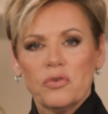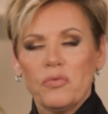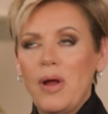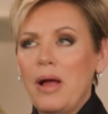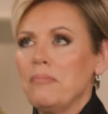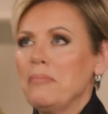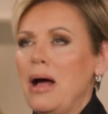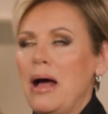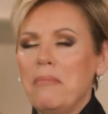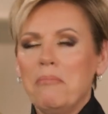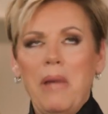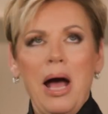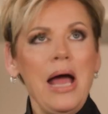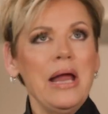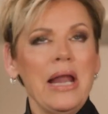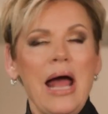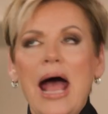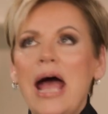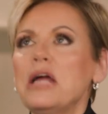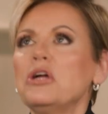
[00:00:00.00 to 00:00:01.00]
around my
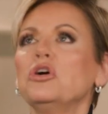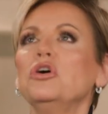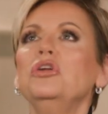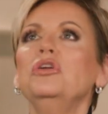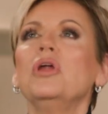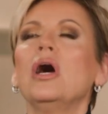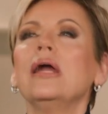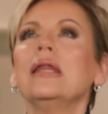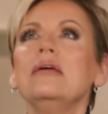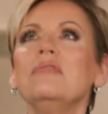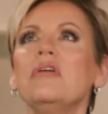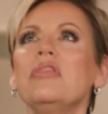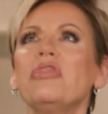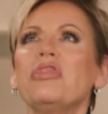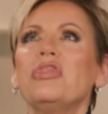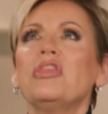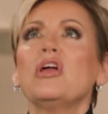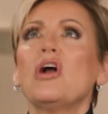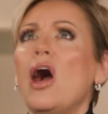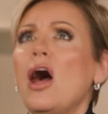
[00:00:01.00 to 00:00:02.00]
mind. I could not even
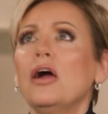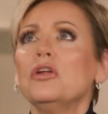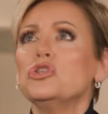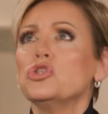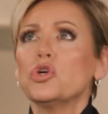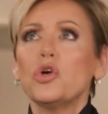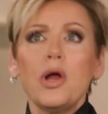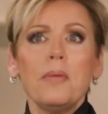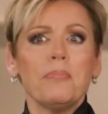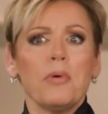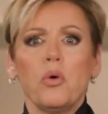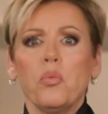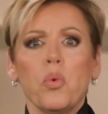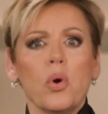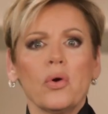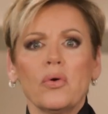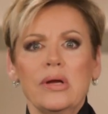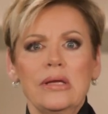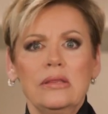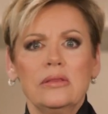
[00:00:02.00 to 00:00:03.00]
conjure up a
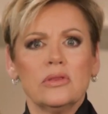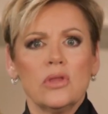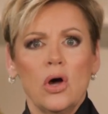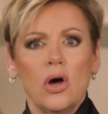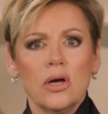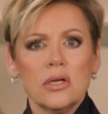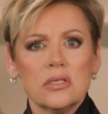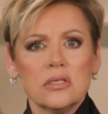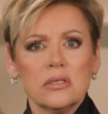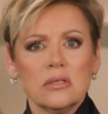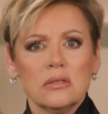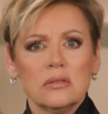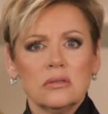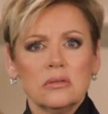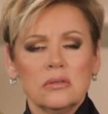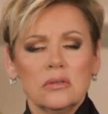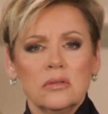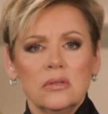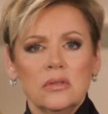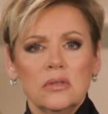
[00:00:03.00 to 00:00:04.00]
worried thought
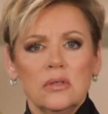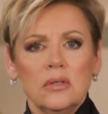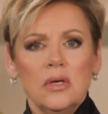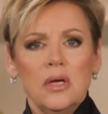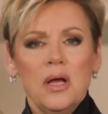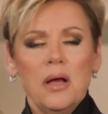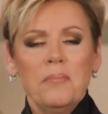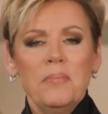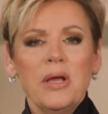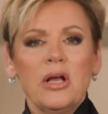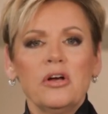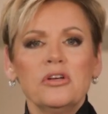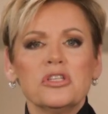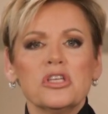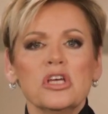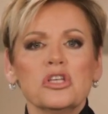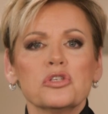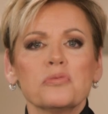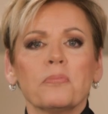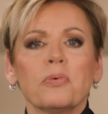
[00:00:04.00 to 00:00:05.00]

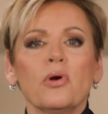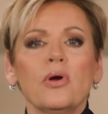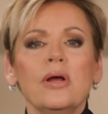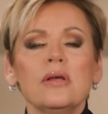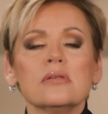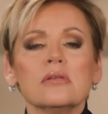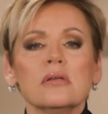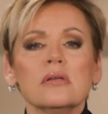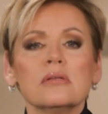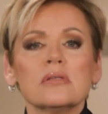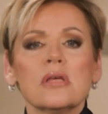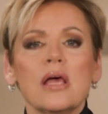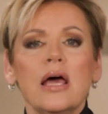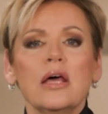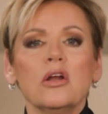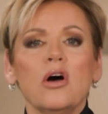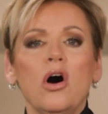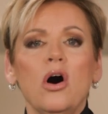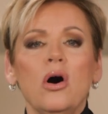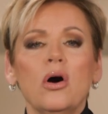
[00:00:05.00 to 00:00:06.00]
because his presence
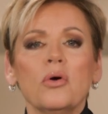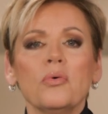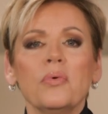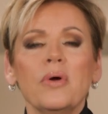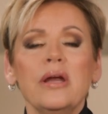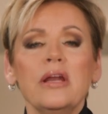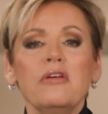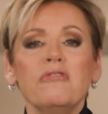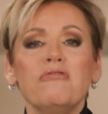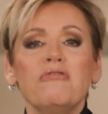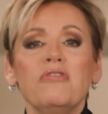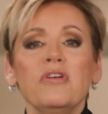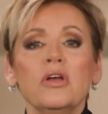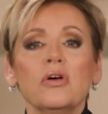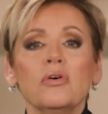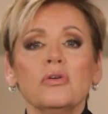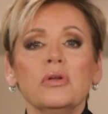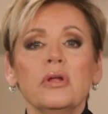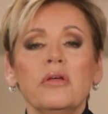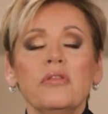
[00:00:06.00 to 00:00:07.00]
had already
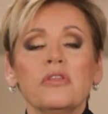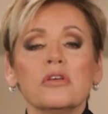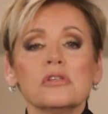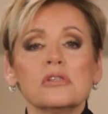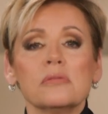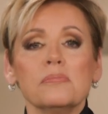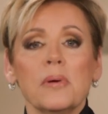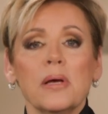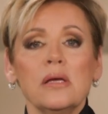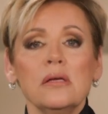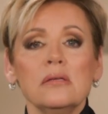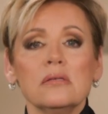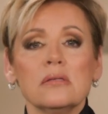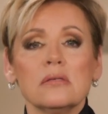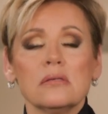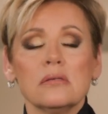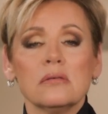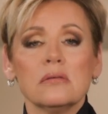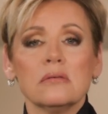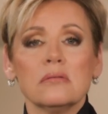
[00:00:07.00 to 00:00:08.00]
filled the
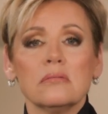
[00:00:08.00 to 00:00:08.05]
space.